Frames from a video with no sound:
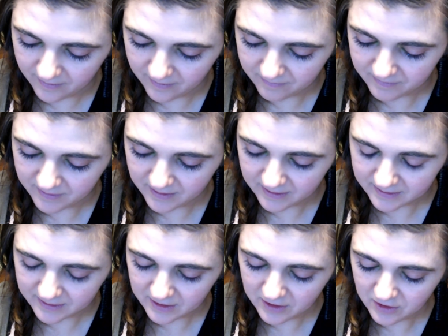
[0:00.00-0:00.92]

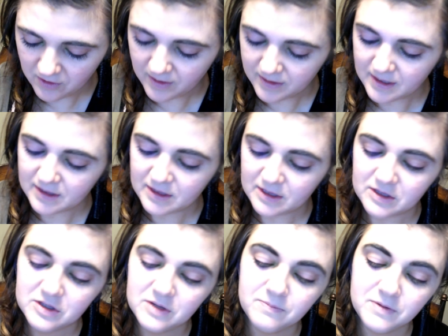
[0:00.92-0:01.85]
Because, you know, I think the
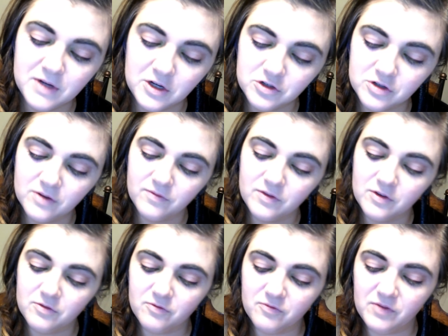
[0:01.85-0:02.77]
temptation of
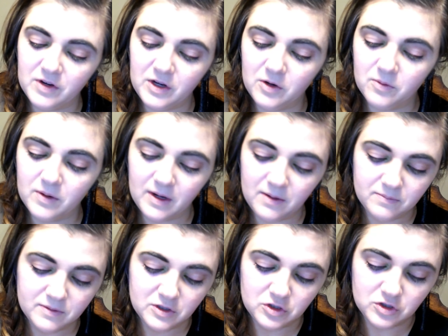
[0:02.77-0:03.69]
their video
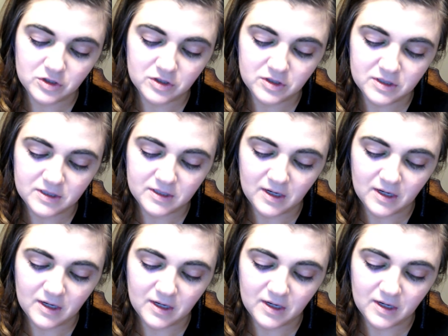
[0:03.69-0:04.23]
games is just,